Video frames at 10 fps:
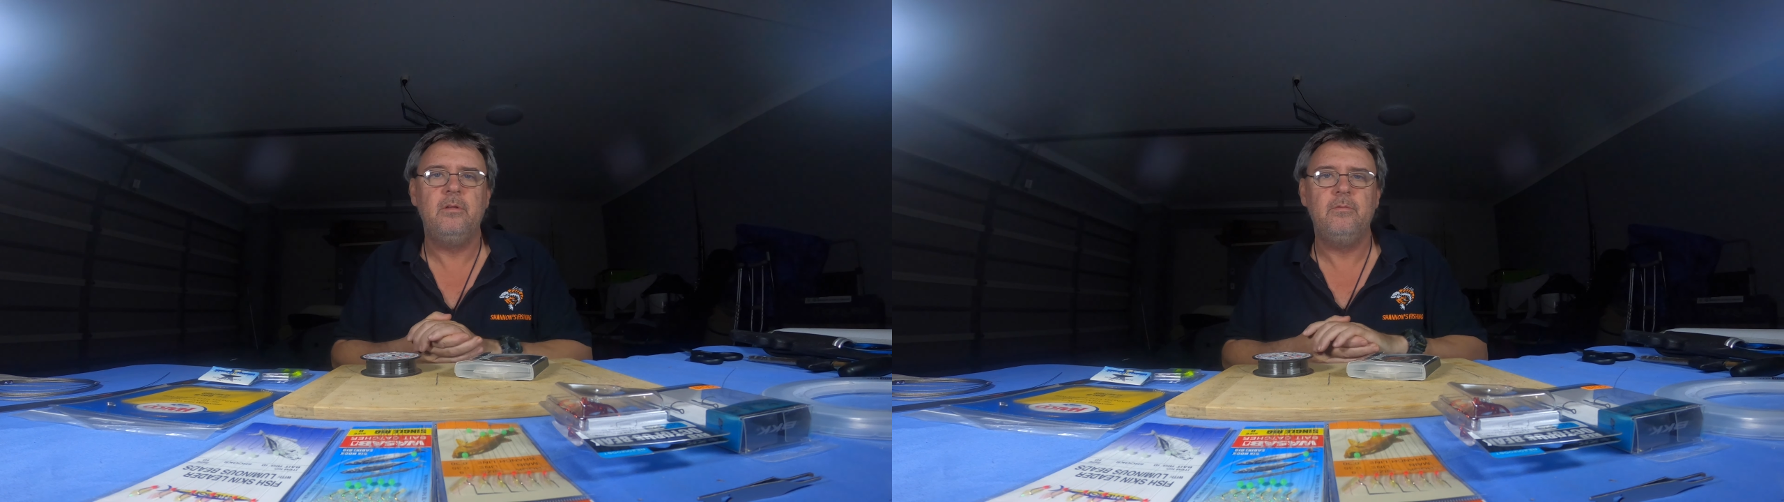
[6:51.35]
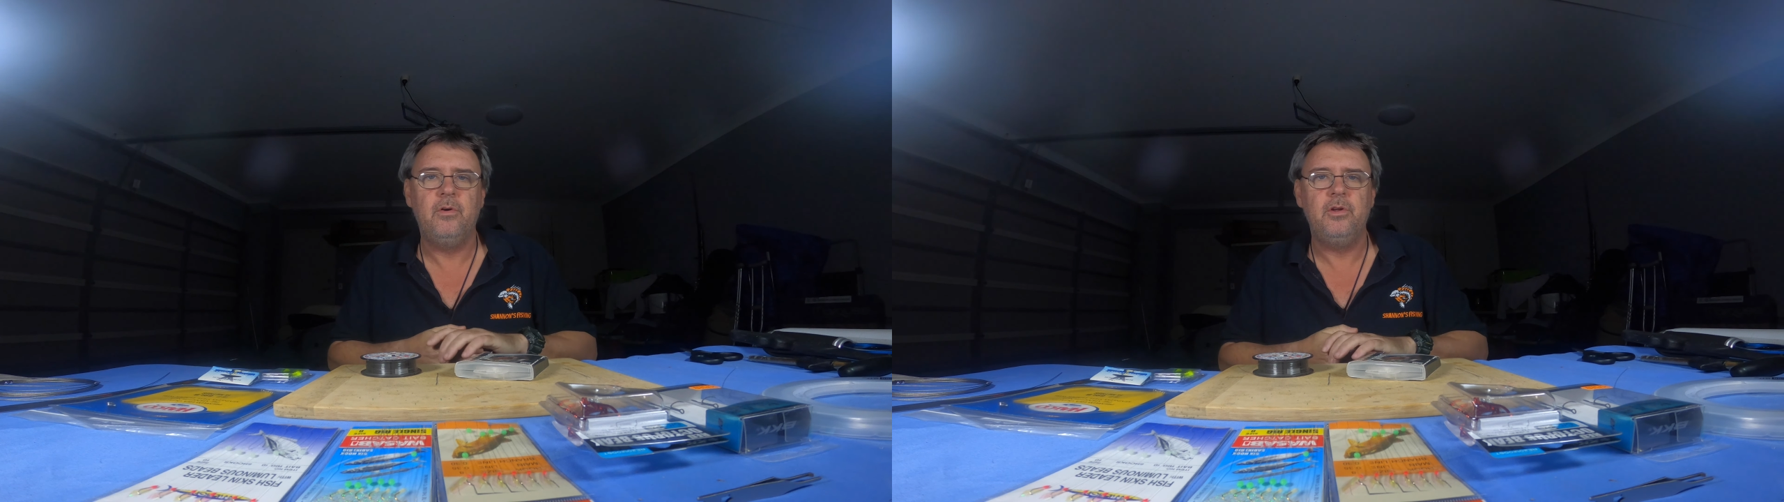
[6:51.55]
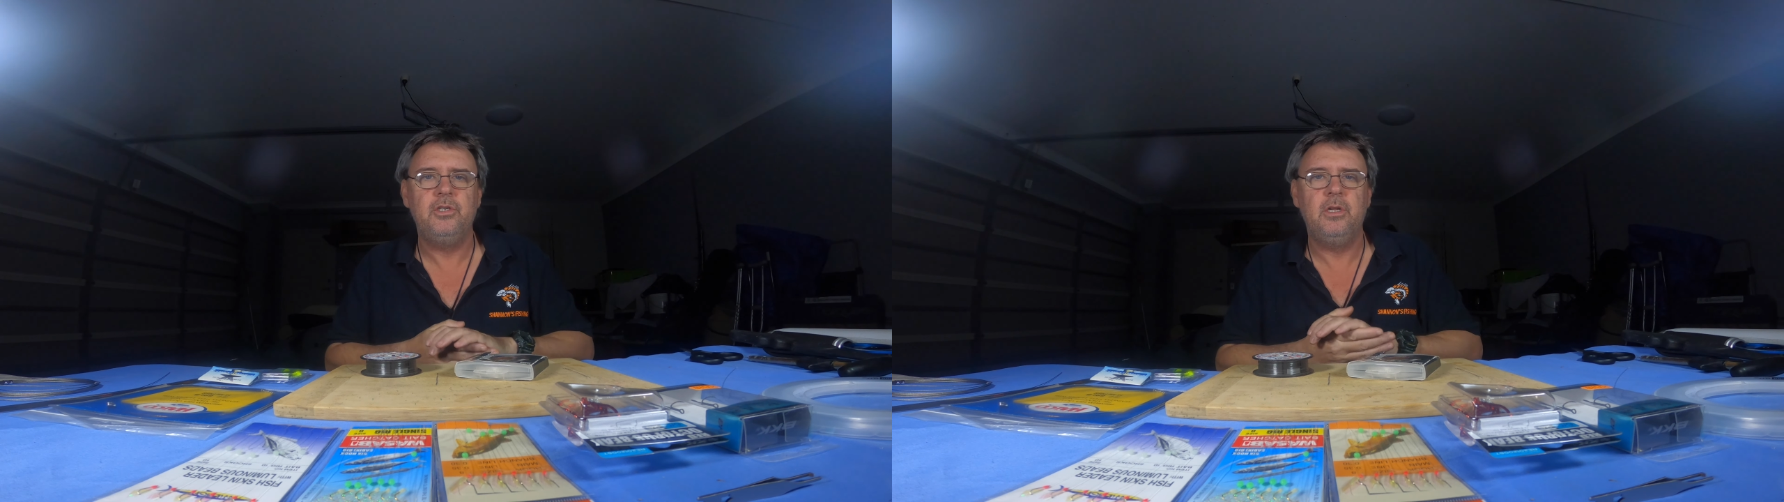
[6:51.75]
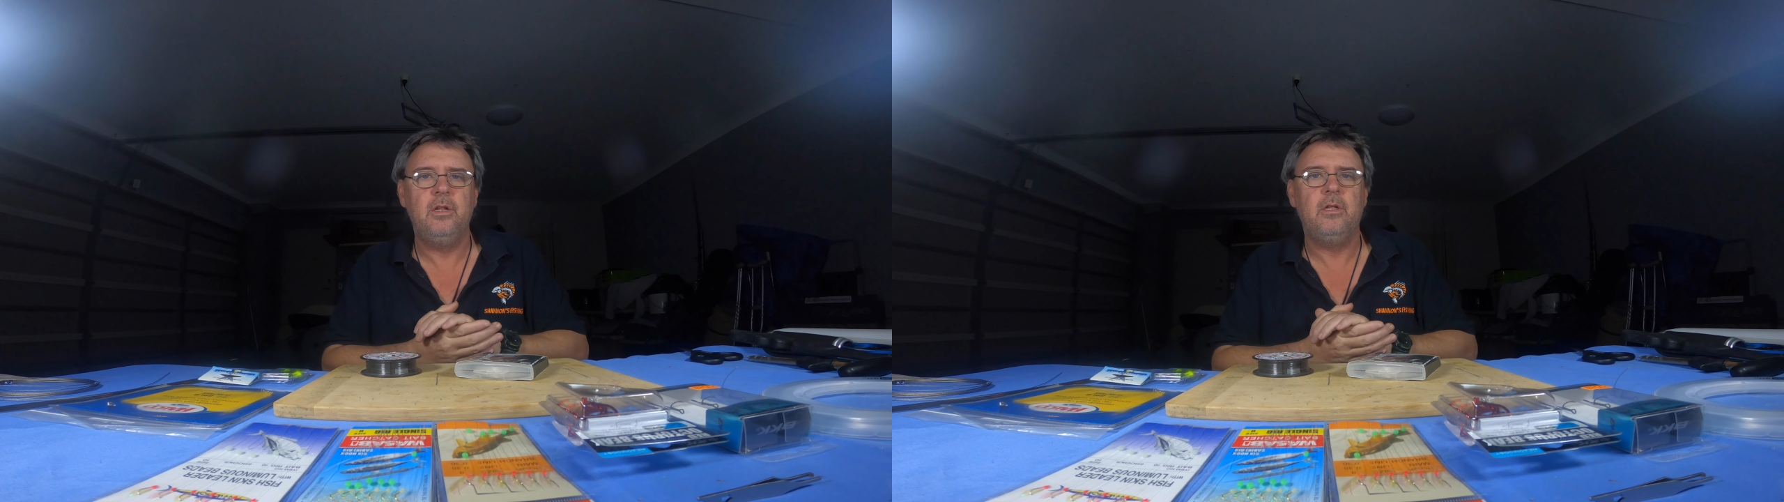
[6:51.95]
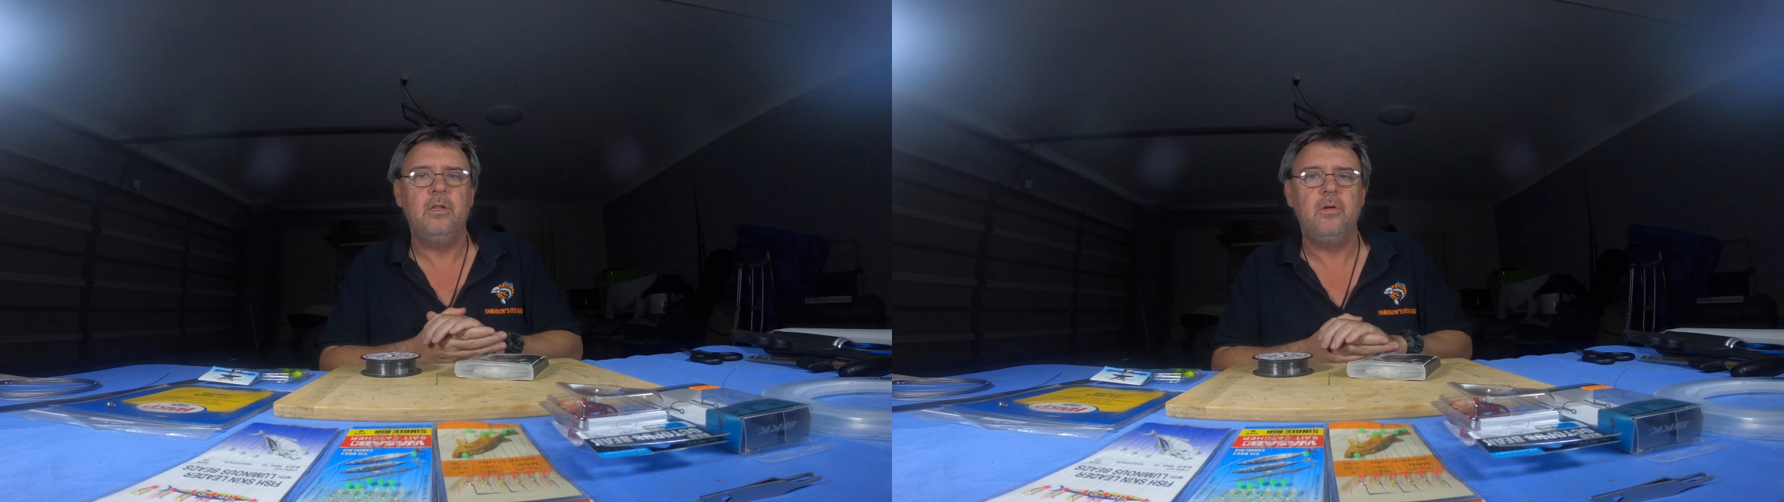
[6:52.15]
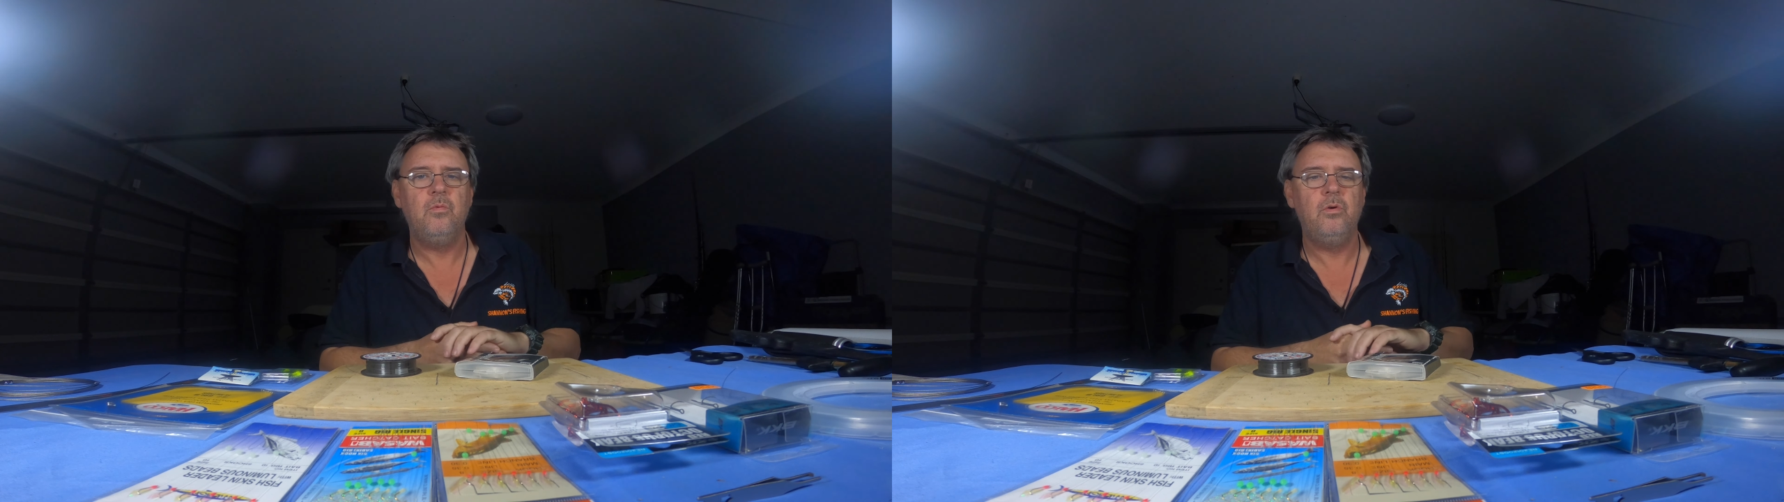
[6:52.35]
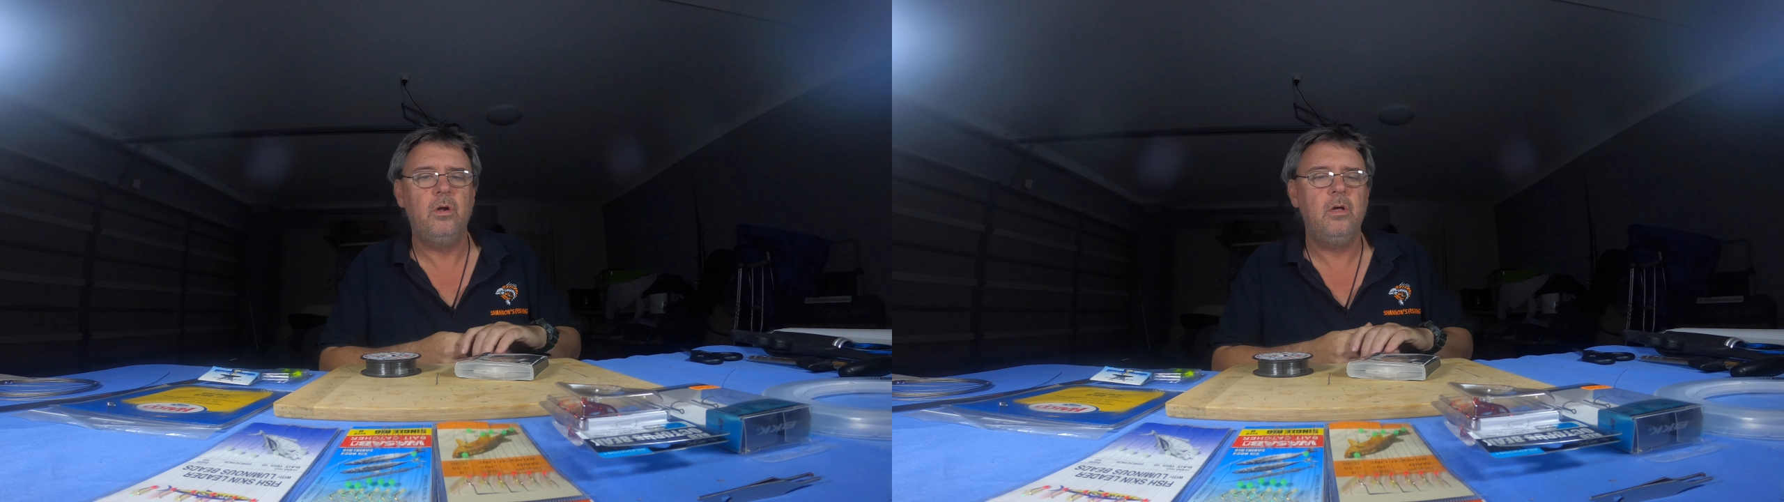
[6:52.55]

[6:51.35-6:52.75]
in very shallow, clear water.